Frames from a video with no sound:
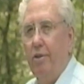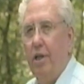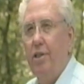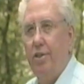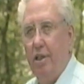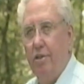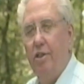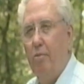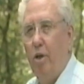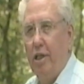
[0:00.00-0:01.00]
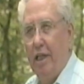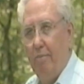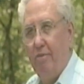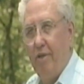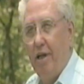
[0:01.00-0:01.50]
dressed in somewhat
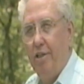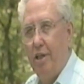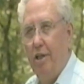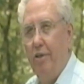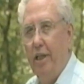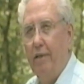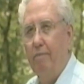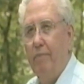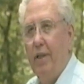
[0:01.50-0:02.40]
camouflaged clothing,